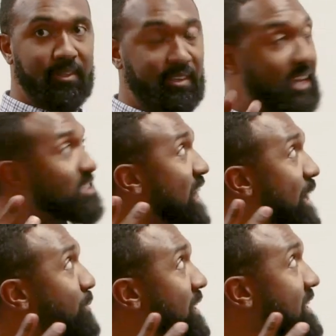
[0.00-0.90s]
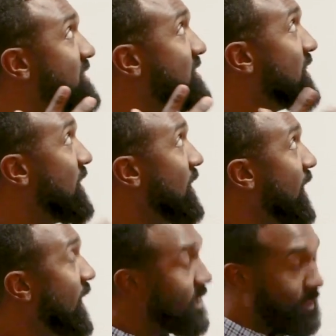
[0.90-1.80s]
Next slide, please.
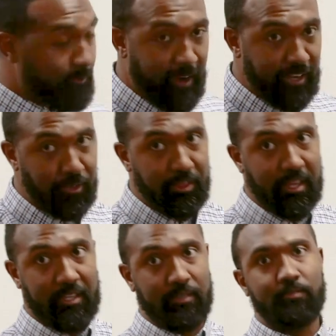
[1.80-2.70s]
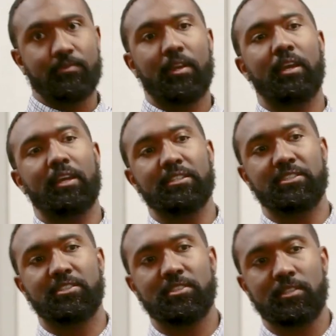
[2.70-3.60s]
The final thing
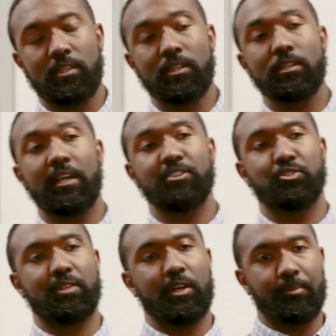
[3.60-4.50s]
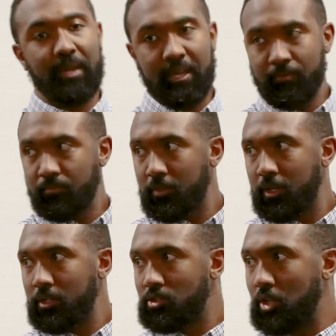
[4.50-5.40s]
is laser therapy.
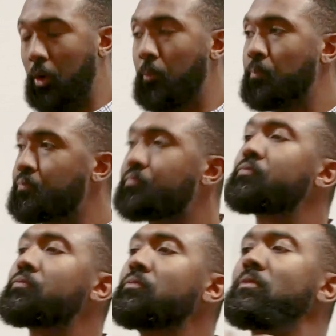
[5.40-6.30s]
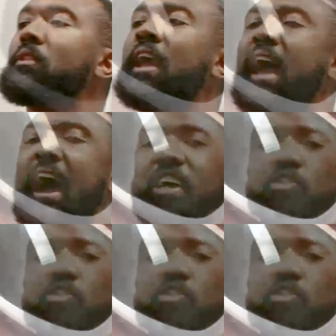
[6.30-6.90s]
So as